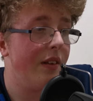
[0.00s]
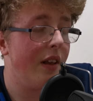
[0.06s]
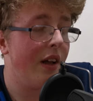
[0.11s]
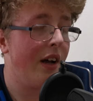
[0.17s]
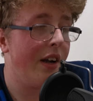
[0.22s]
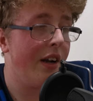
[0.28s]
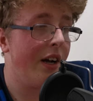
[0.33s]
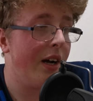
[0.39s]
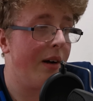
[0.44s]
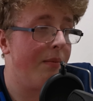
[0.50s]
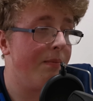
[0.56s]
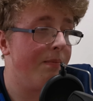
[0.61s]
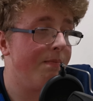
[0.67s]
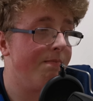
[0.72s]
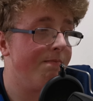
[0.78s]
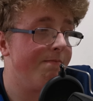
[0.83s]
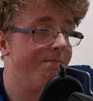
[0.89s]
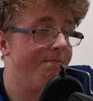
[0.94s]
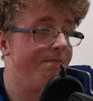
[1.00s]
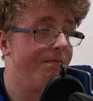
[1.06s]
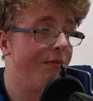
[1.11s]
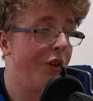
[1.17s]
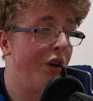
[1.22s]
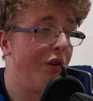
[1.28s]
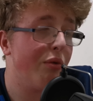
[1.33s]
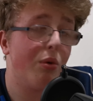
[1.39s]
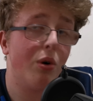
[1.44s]
And
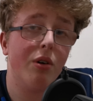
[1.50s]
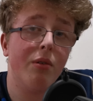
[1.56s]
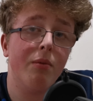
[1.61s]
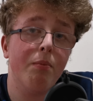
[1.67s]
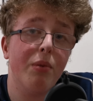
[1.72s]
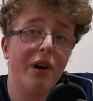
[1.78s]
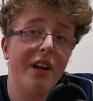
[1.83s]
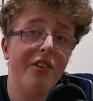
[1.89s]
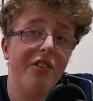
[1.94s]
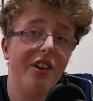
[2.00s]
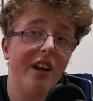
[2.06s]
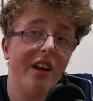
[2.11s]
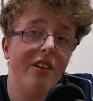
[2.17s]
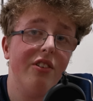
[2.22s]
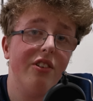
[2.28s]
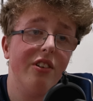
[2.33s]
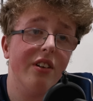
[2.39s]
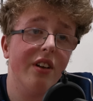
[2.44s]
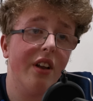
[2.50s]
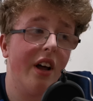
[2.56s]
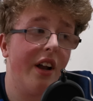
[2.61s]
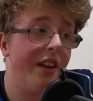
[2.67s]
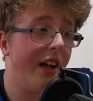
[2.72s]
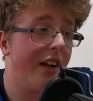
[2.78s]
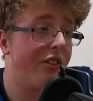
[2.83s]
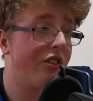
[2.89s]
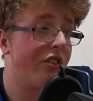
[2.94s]
the other one, Brendan Dickinson,
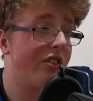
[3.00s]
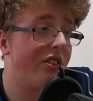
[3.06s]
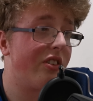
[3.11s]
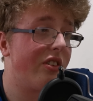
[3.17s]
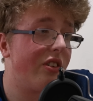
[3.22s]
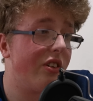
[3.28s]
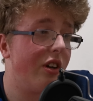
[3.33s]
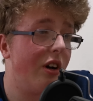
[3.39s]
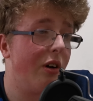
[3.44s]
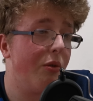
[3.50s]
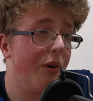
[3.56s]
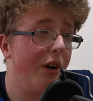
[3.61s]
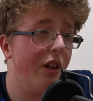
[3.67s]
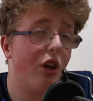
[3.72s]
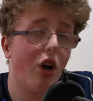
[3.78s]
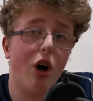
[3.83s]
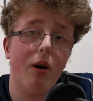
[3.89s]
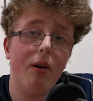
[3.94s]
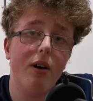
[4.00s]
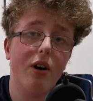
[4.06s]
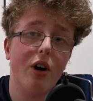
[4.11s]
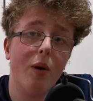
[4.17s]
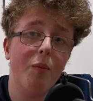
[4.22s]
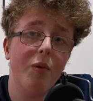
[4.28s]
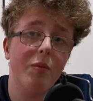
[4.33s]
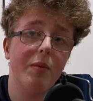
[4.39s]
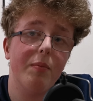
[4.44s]
and that's a real
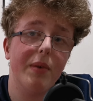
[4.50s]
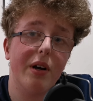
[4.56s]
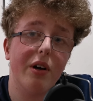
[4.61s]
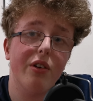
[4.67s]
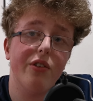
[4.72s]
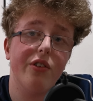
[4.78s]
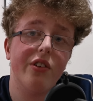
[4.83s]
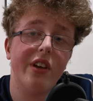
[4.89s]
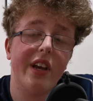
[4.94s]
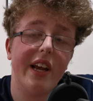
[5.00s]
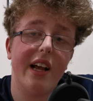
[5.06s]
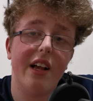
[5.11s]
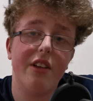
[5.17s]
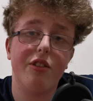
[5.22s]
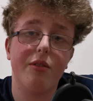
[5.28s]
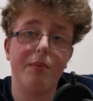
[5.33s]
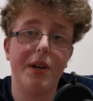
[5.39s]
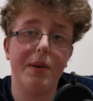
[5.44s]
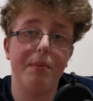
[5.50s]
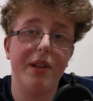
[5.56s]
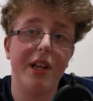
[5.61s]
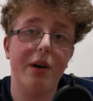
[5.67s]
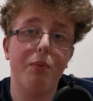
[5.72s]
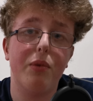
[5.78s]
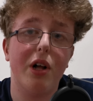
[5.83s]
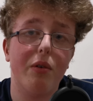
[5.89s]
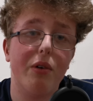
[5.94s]
compliment, because he hasn't been
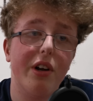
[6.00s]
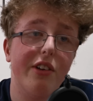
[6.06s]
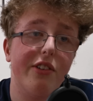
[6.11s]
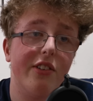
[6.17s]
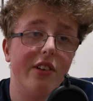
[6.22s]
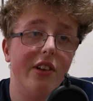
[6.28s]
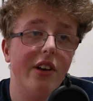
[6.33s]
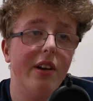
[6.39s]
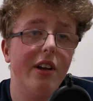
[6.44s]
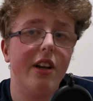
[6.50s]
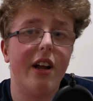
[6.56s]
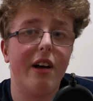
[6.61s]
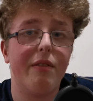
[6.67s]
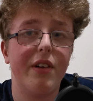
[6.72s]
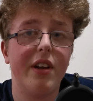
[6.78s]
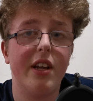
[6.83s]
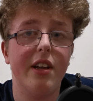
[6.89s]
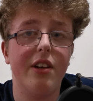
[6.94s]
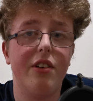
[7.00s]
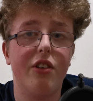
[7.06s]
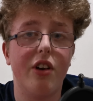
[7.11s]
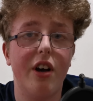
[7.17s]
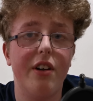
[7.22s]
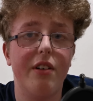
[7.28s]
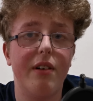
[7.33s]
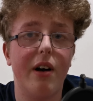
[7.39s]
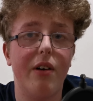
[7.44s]
playing well recently, and I think he
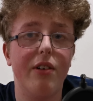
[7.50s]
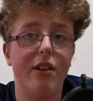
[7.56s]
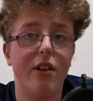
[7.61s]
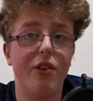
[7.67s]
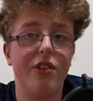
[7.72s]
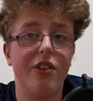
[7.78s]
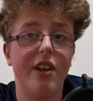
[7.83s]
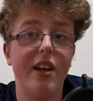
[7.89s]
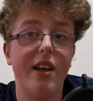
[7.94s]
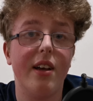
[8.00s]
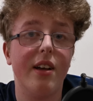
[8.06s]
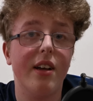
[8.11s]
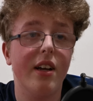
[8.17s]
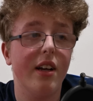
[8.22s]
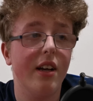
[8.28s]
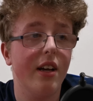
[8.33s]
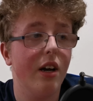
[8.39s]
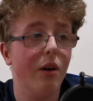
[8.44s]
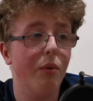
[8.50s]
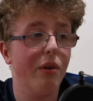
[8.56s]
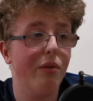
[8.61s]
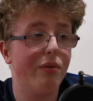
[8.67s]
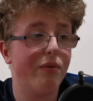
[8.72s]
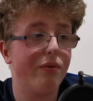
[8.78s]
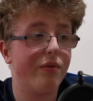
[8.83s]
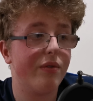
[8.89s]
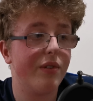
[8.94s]
turned it around a lot today
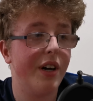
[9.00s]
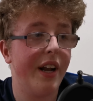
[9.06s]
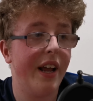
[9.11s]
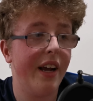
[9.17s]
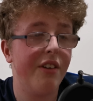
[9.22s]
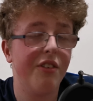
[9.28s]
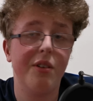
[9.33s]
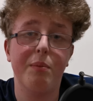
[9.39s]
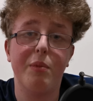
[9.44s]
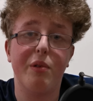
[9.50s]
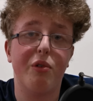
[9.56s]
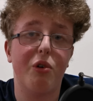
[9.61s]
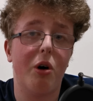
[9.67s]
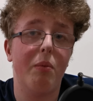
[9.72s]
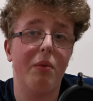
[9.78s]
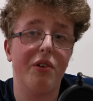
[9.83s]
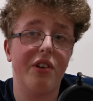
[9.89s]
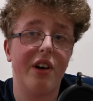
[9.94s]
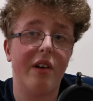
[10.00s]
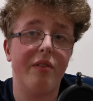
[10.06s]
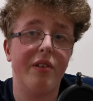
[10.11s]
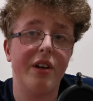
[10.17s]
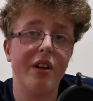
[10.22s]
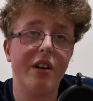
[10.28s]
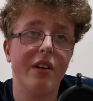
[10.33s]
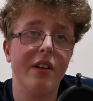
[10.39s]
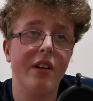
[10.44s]
with an excellent performance. I
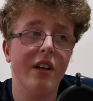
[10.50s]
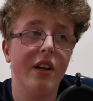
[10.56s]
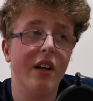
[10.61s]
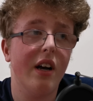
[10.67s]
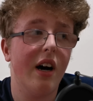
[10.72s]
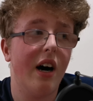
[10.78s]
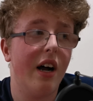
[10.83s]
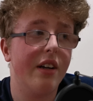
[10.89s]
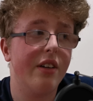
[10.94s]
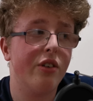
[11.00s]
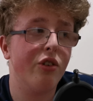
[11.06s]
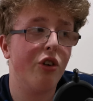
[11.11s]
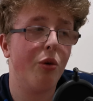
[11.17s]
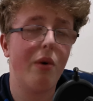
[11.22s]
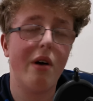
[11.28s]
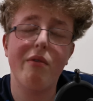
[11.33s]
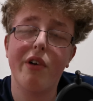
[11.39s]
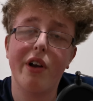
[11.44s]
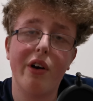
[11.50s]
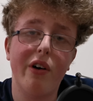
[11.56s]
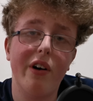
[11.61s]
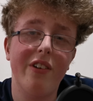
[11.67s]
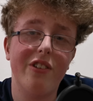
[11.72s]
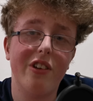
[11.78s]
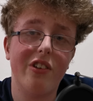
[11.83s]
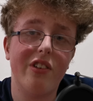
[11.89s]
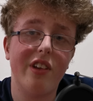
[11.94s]
think I don't know whether he got
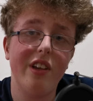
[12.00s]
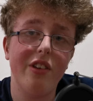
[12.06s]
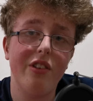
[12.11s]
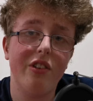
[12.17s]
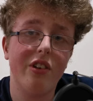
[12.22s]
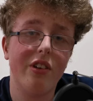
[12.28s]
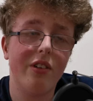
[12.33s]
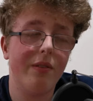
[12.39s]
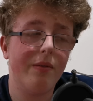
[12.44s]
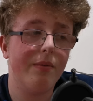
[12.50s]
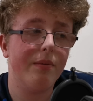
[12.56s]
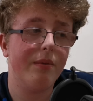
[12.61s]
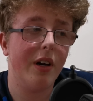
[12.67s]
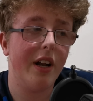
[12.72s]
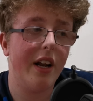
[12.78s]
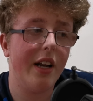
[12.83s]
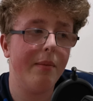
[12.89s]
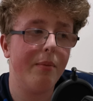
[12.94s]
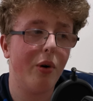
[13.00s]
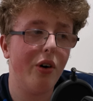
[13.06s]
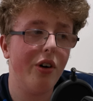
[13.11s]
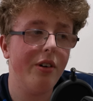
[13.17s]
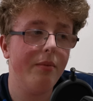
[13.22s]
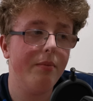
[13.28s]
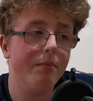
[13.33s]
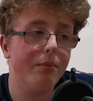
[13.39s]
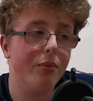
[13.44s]
his assist at any
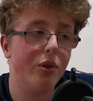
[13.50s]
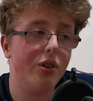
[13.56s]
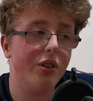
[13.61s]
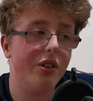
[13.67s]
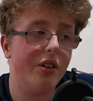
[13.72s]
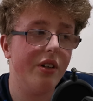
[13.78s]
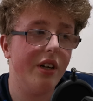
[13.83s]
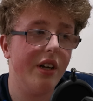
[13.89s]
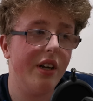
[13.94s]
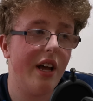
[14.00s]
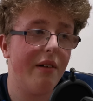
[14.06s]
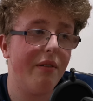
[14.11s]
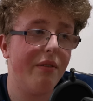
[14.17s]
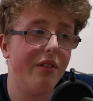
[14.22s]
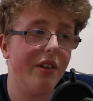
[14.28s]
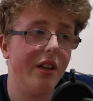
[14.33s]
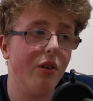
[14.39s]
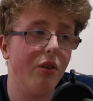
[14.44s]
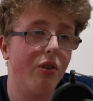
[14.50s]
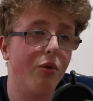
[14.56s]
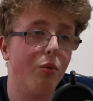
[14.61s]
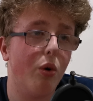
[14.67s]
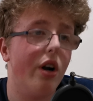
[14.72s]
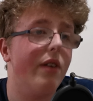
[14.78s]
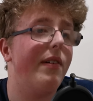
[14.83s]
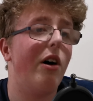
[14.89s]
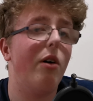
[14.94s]
point, but he definitely looked
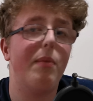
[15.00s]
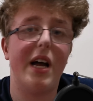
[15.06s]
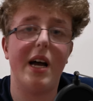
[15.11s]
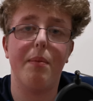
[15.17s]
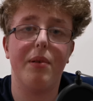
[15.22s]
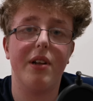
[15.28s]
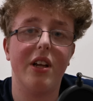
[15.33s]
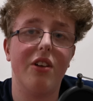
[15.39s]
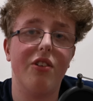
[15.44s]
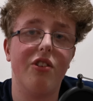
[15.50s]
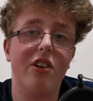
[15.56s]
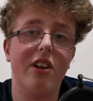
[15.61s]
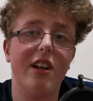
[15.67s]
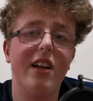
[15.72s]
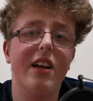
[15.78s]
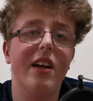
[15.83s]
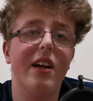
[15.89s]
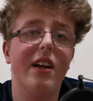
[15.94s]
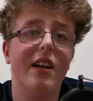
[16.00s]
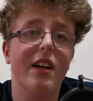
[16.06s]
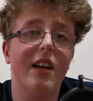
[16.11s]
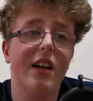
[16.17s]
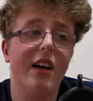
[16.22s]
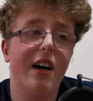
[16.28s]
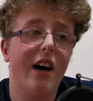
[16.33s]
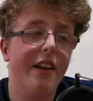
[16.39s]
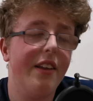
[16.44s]
one of our better players today,
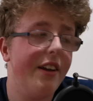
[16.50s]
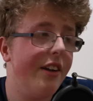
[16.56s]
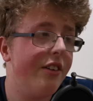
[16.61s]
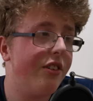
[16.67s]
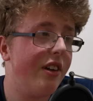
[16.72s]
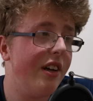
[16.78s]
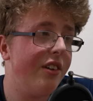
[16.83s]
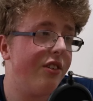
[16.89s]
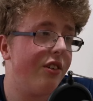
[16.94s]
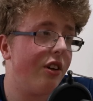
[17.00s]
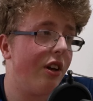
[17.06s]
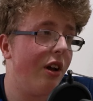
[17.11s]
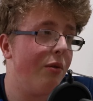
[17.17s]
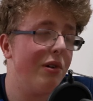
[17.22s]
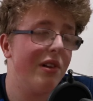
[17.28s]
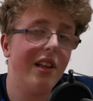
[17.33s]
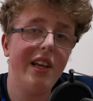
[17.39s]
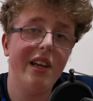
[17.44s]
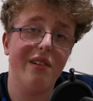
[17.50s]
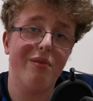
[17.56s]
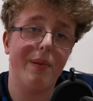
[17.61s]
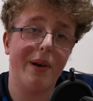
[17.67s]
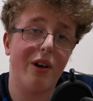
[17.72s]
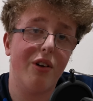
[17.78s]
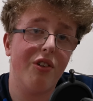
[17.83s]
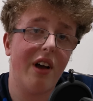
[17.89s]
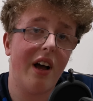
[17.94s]
and it's a relief,
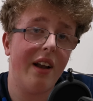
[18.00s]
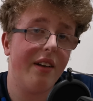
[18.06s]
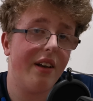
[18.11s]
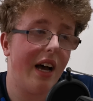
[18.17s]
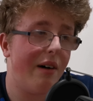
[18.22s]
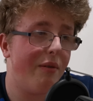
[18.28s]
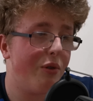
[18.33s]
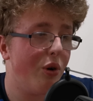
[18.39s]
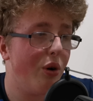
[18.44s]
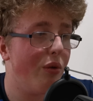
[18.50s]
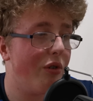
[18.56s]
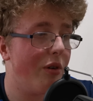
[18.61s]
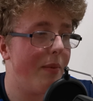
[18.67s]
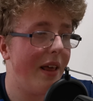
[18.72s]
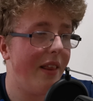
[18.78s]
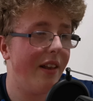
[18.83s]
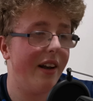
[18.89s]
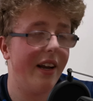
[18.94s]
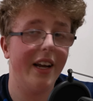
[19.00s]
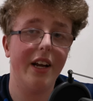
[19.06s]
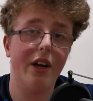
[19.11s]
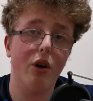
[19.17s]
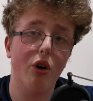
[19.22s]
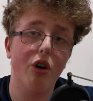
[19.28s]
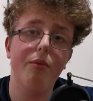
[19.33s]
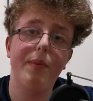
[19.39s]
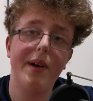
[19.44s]
because I've known for a bit that he
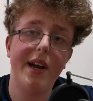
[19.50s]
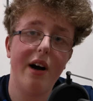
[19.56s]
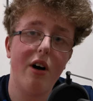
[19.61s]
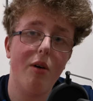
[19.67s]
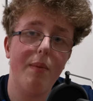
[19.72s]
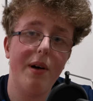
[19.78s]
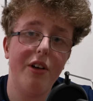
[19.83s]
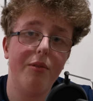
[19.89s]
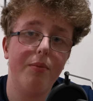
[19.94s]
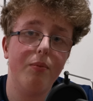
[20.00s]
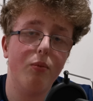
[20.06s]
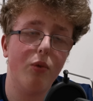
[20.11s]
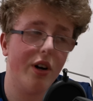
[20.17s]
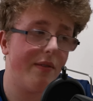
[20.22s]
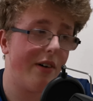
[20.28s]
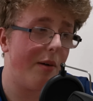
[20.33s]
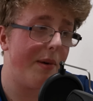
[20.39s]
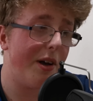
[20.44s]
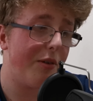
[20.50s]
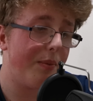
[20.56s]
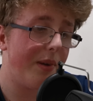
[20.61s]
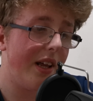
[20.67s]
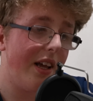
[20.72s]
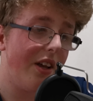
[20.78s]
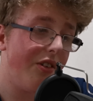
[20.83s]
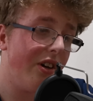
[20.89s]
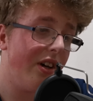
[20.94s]
could be one of our best
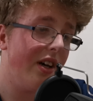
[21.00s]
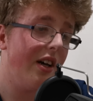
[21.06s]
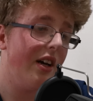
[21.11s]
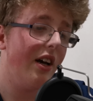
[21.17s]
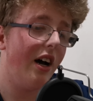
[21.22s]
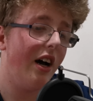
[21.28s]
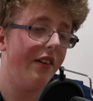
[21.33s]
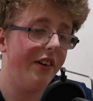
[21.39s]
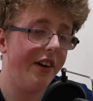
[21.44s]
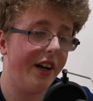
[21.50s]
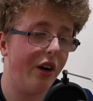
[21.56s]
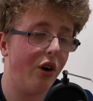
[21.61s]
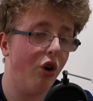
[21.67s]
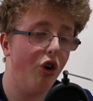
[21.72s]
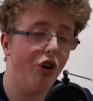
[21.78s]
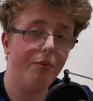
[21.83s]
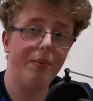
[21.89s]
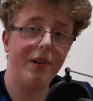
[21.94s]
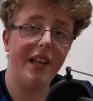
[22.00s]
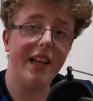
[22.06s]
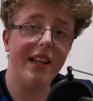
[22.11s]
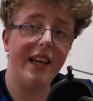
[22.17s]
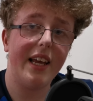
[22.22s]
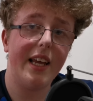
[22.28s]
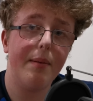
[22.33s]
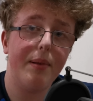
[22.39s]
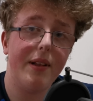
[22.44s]
players, and that he could play
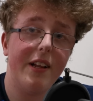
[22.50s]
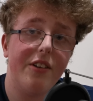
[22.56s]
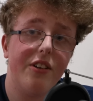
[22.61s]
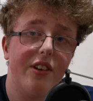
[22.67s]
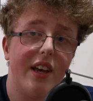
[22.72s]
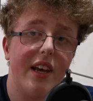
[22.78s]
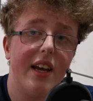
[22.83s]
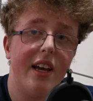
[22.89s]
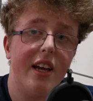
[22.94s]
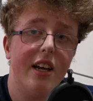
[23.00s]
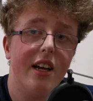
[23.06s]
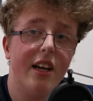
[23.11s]
like he played today.